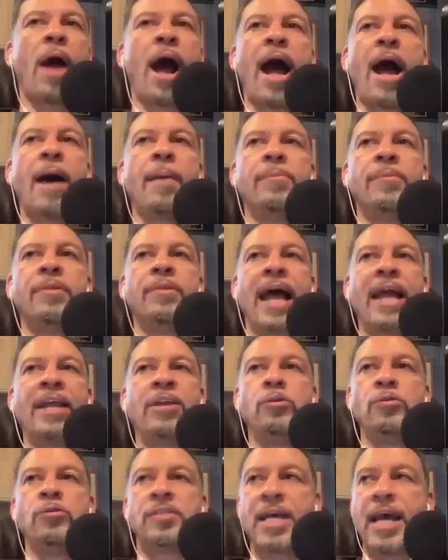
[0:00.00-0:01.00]
Rob,
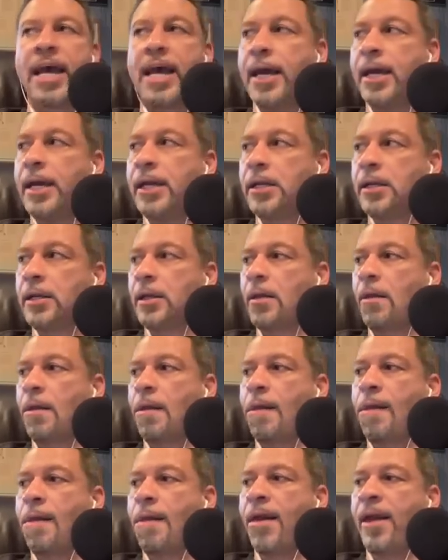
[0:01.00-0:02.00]
like you said,
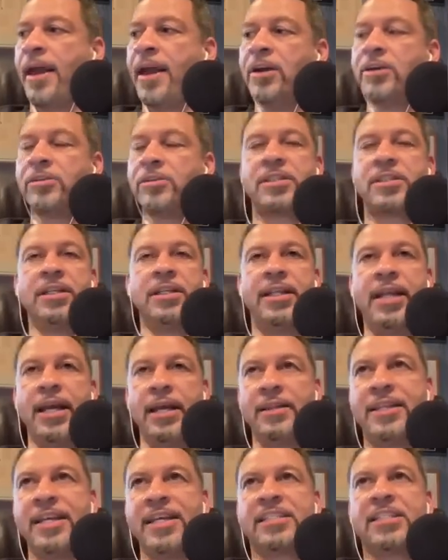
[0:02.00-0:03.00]
here's the
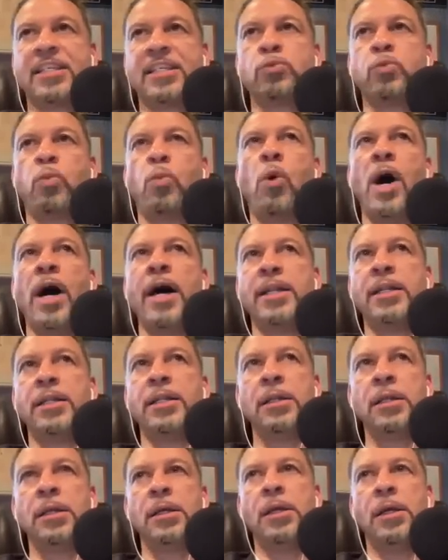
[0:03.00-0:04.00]
this is what
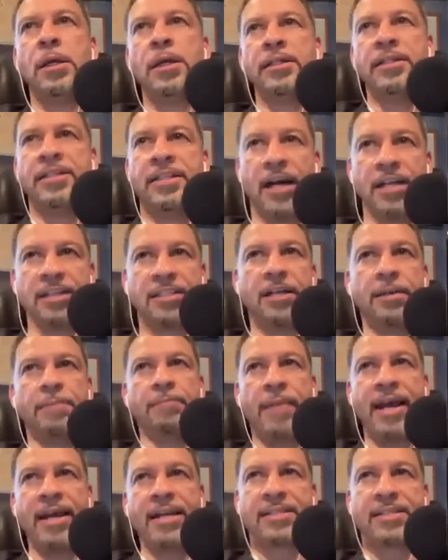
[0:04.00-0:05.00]

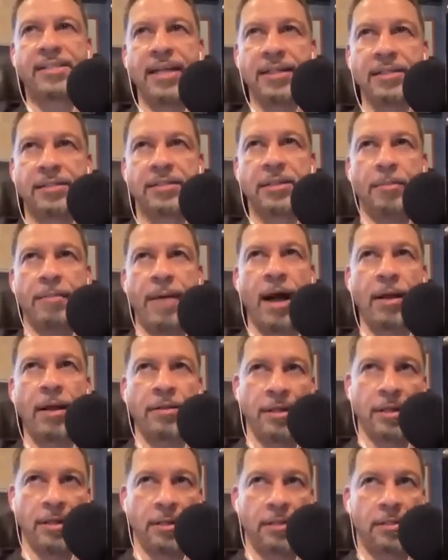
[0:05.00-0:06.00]
doesn't make sense
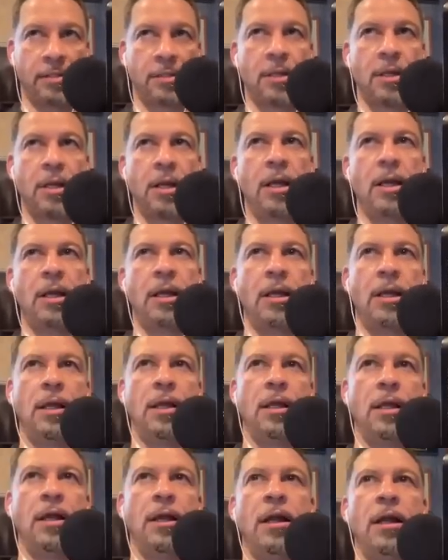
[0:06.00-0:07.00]
about this.
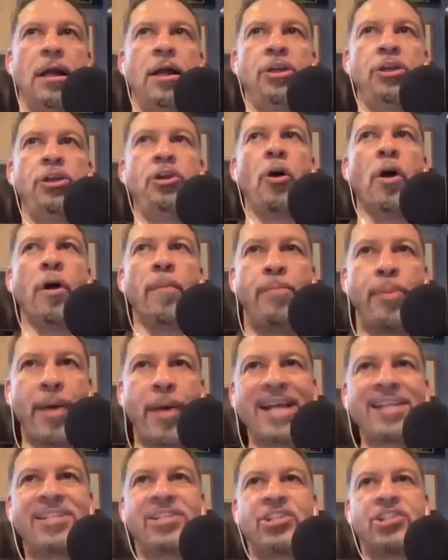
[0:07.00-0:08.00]
Your
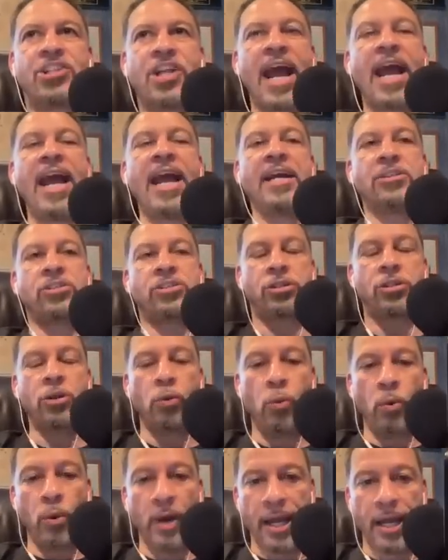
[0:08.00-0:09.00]
best chance
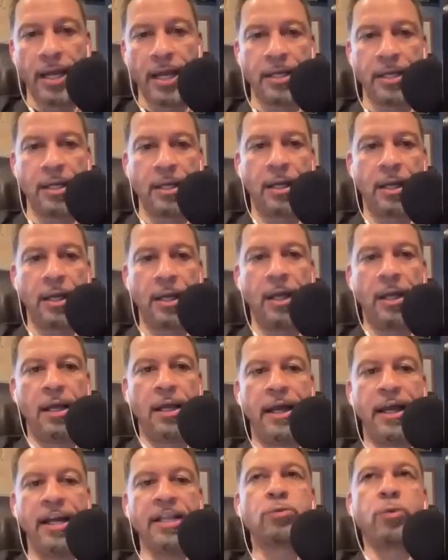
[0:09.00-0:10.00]
to win
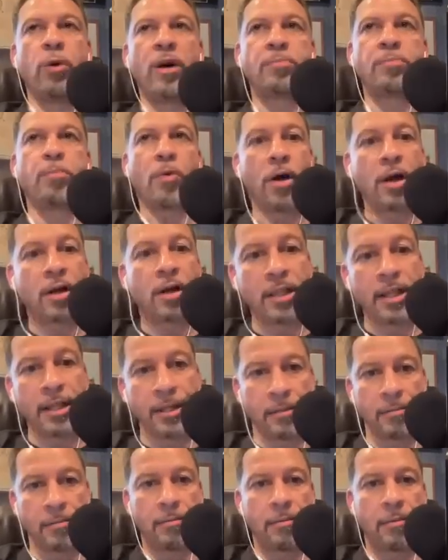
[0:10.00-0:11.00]
is with
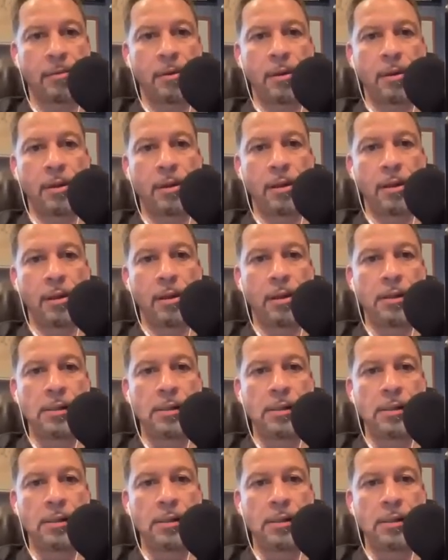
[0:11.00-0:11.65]
Brooklyn. Right.